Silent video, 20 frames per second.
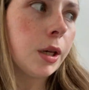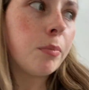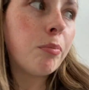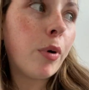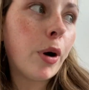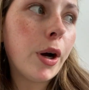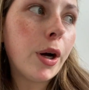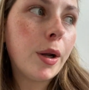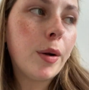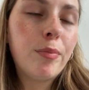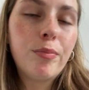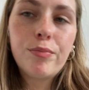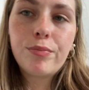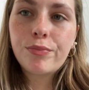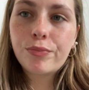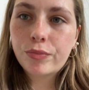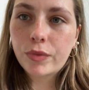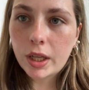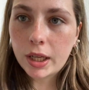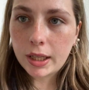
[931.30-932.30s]
but
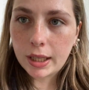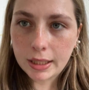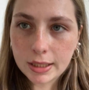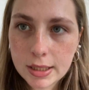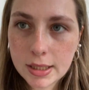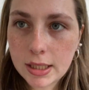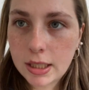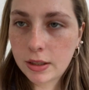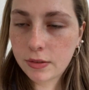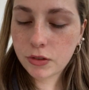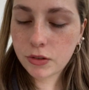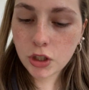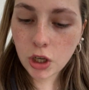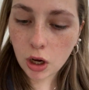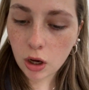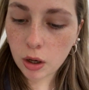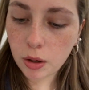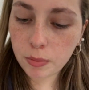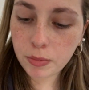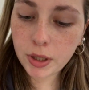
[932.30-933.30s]
let's see if
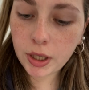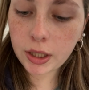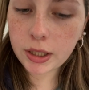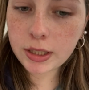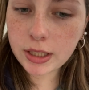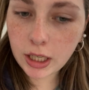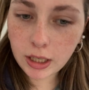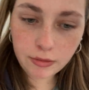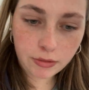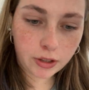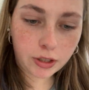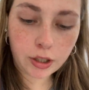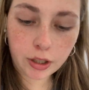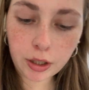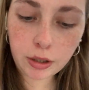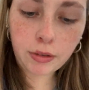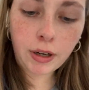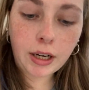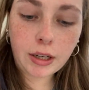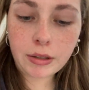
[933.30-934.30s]
Tom and David
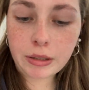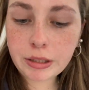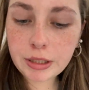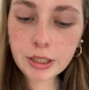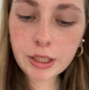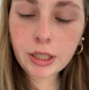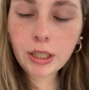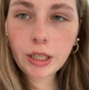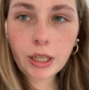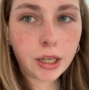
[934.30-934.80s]
are around